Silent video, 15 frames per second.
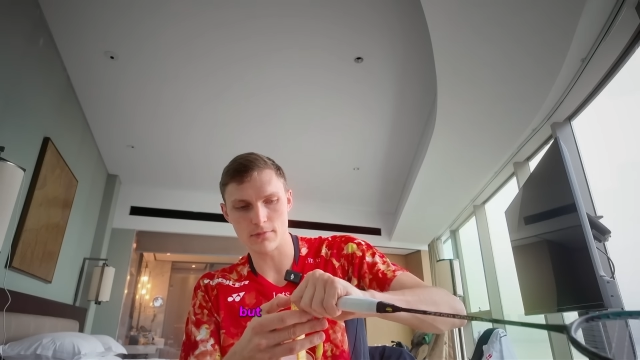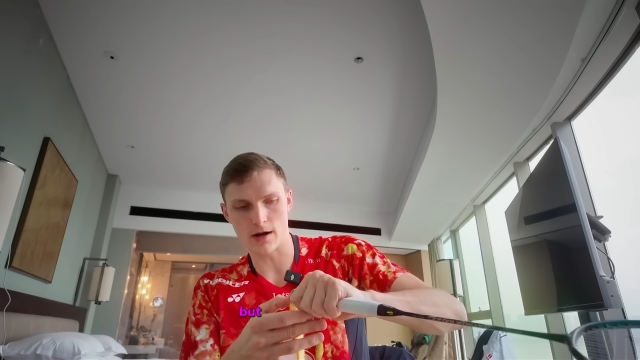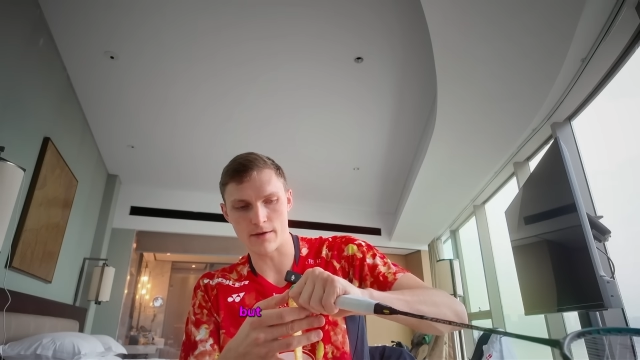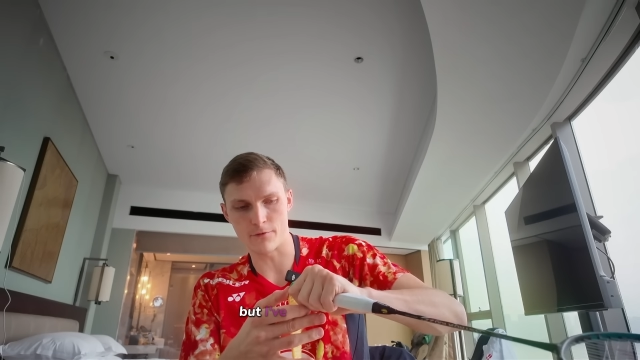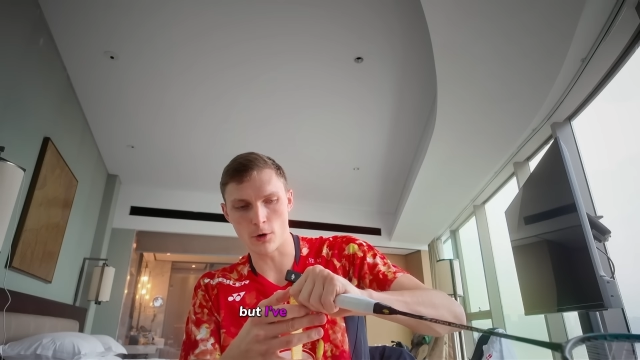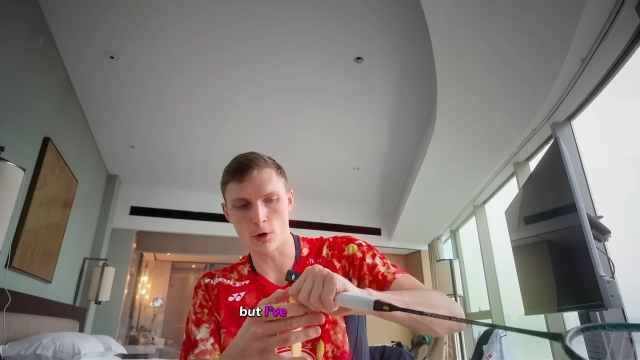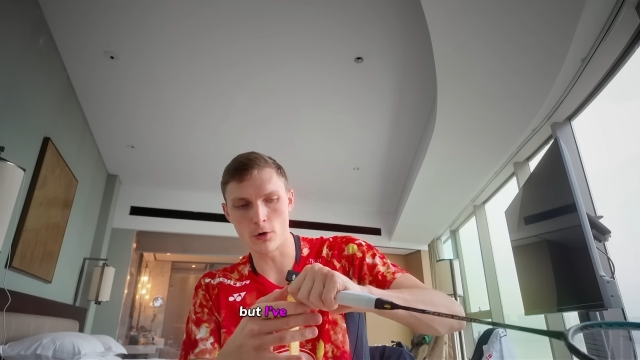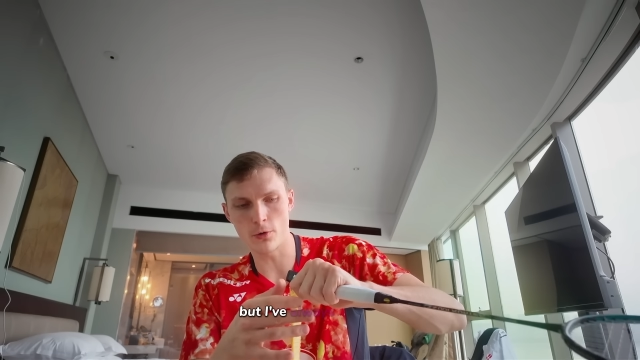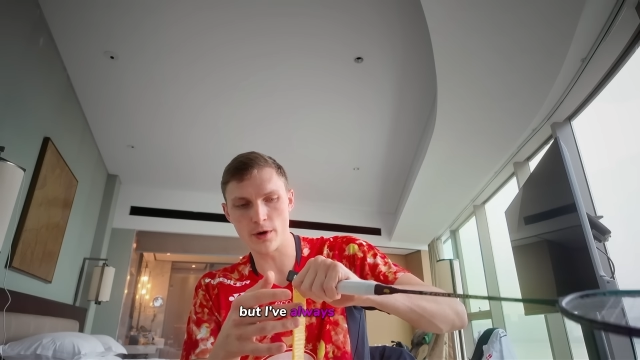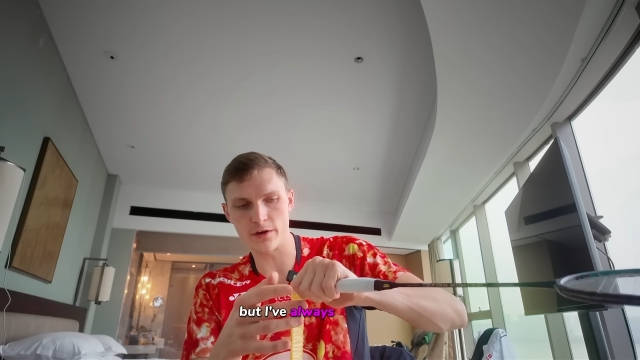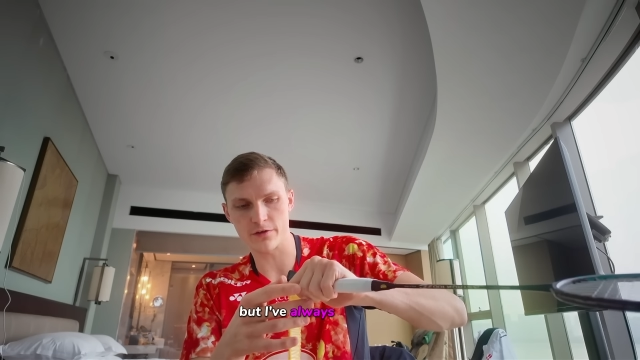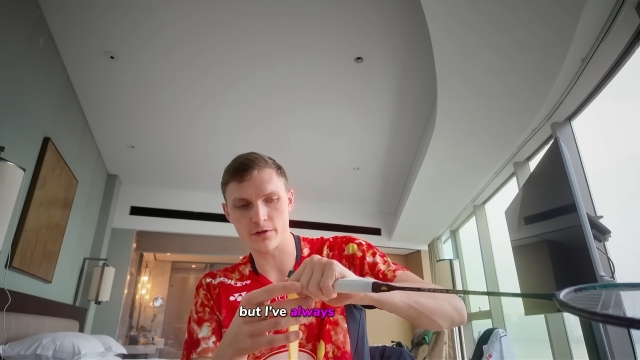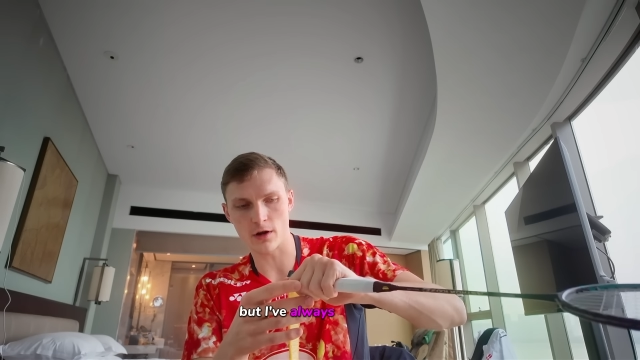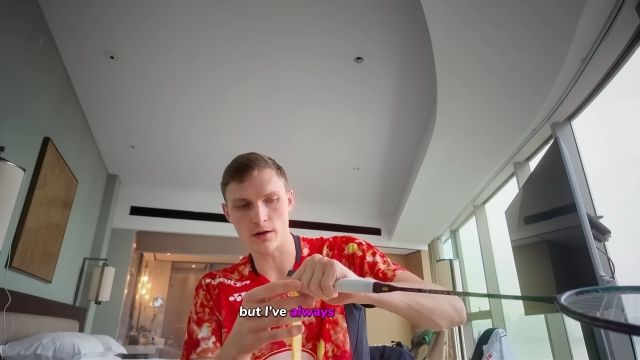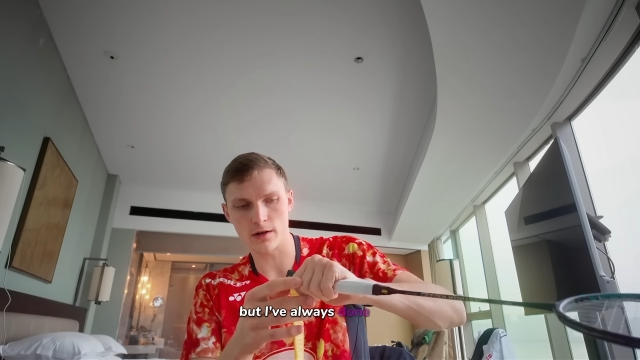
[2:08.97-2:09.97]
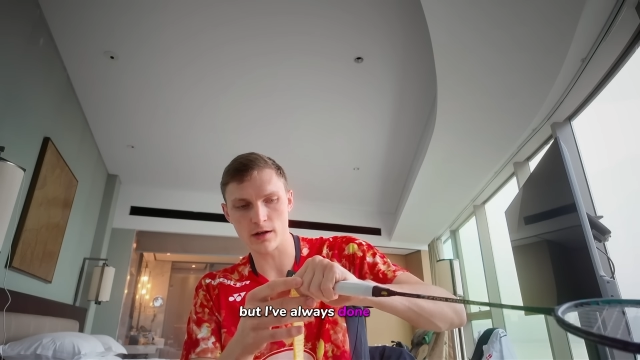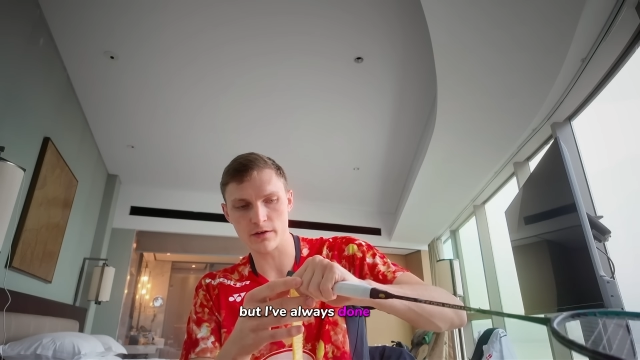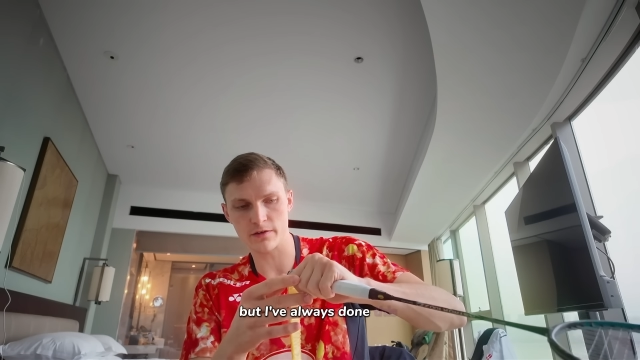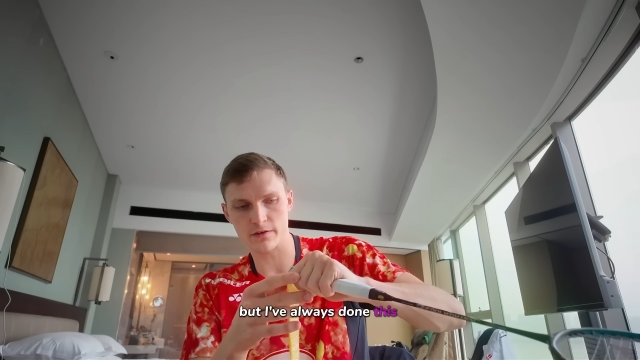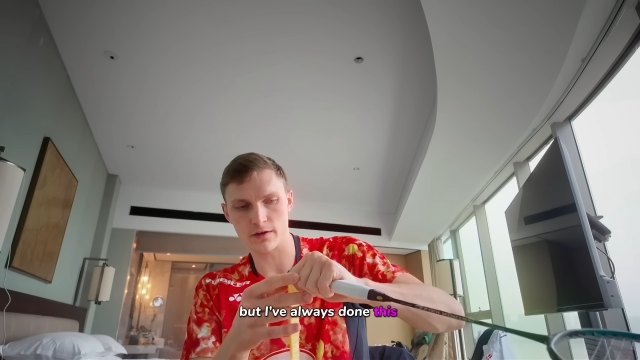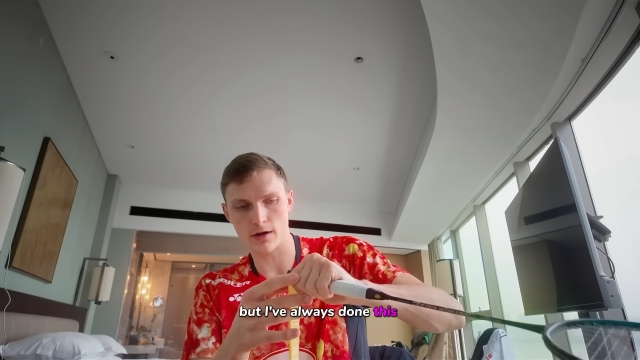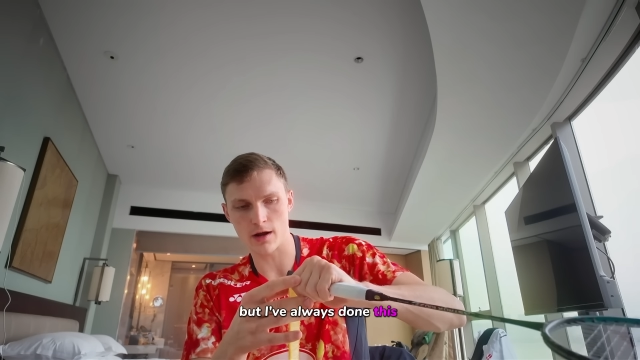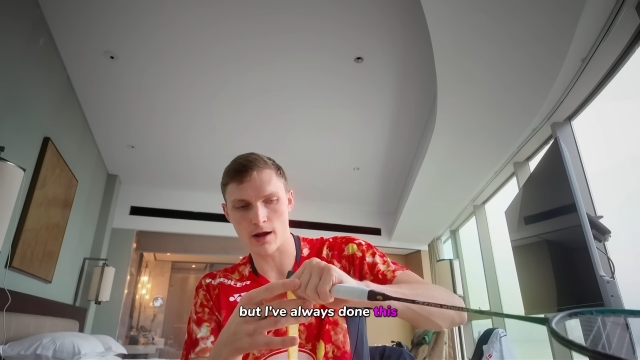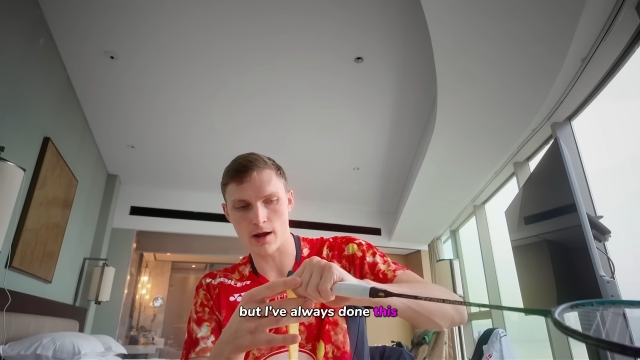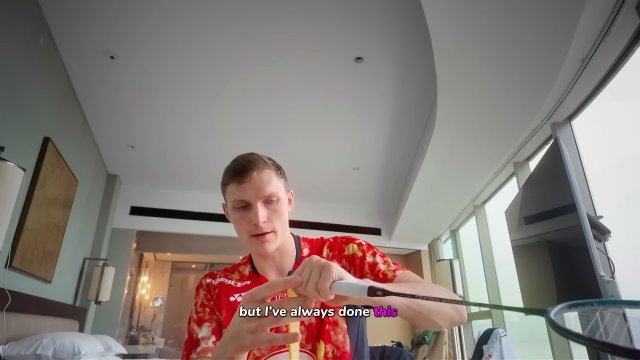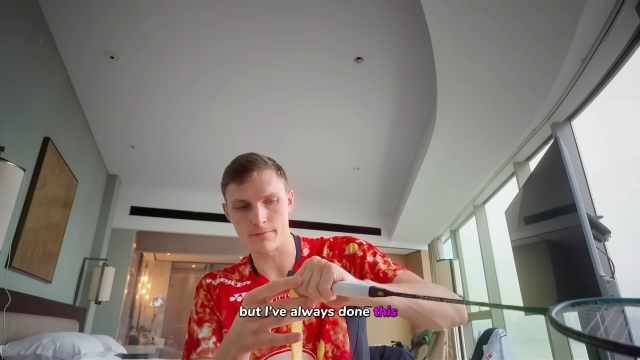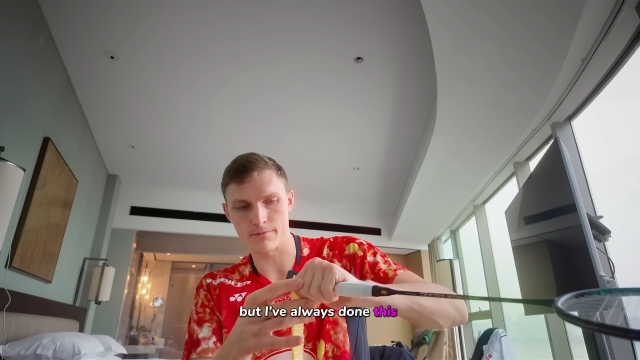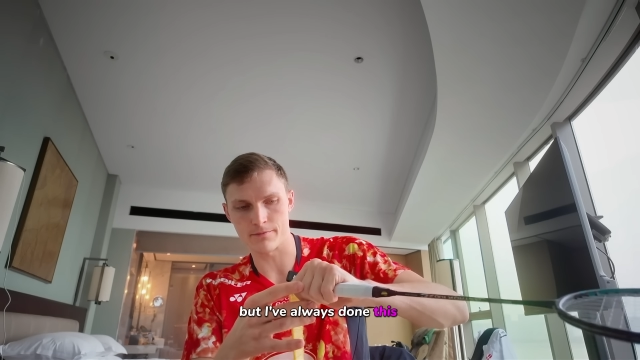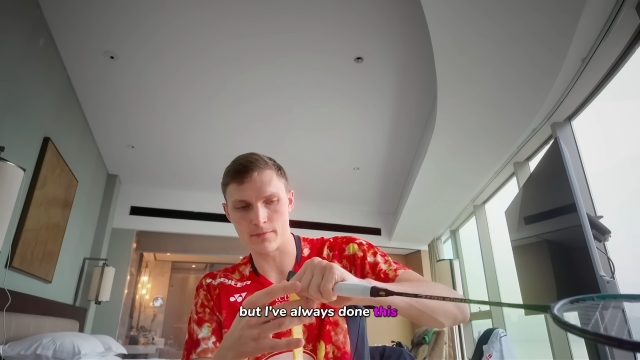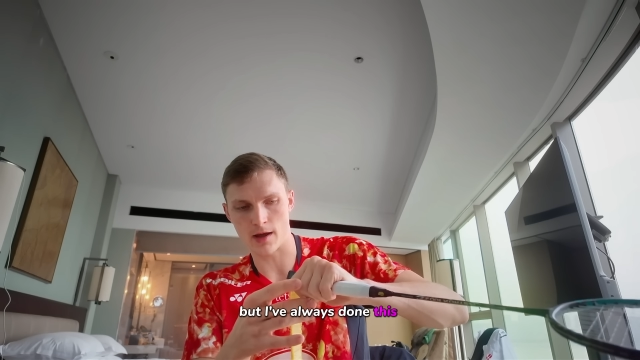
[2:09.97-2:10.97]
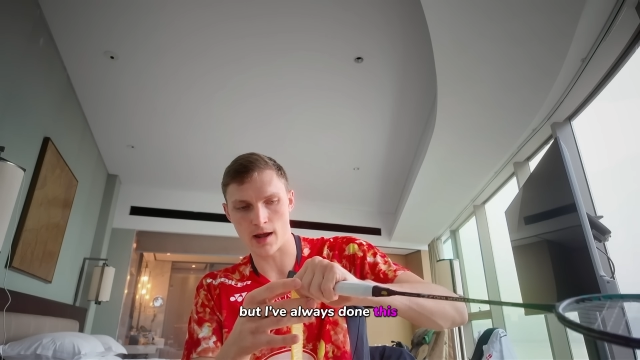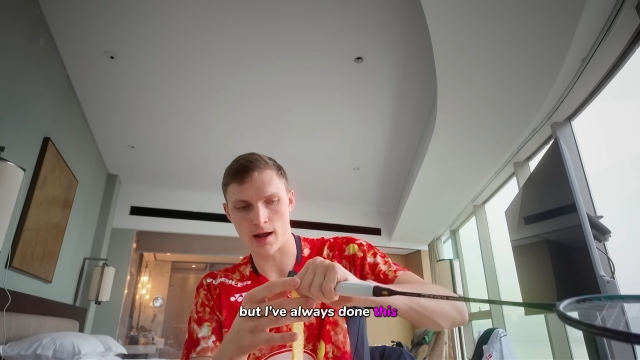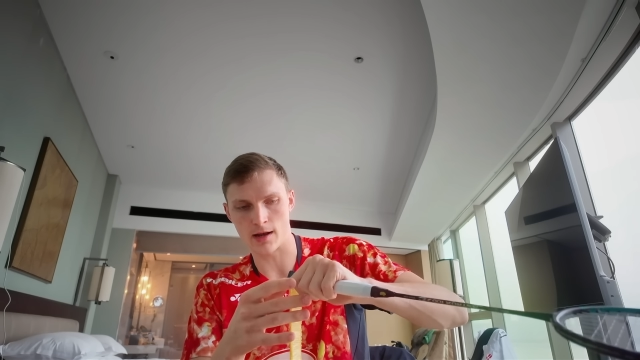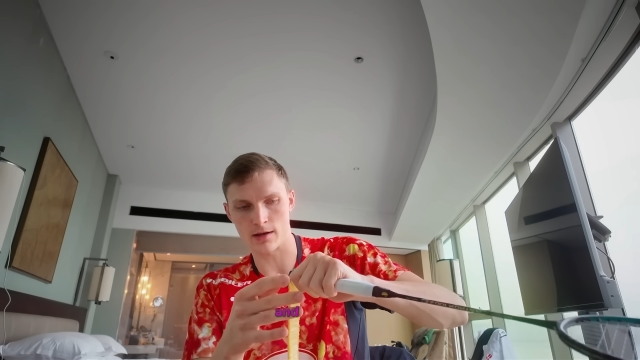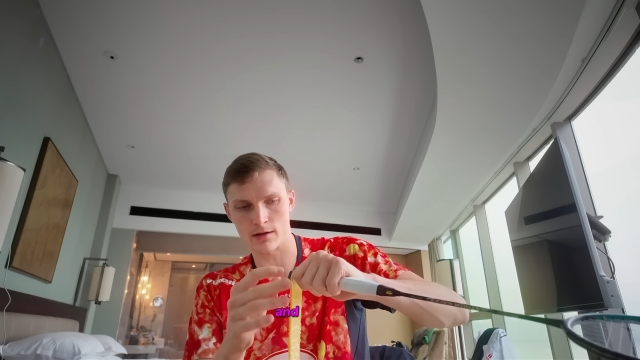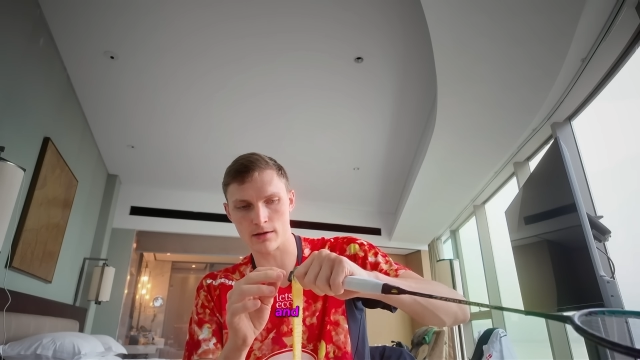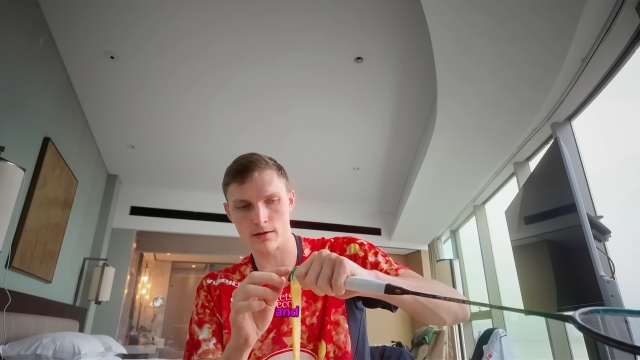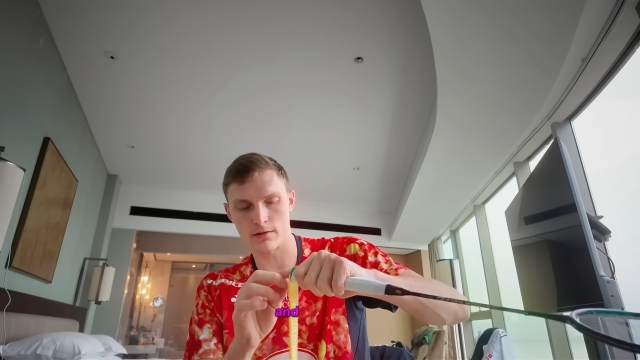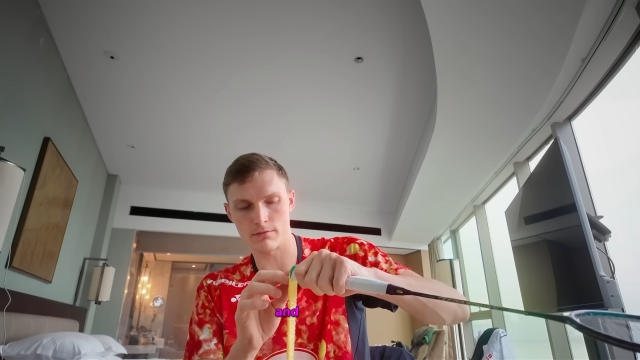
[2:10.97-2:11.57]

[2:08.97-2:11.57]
I've always done this, and I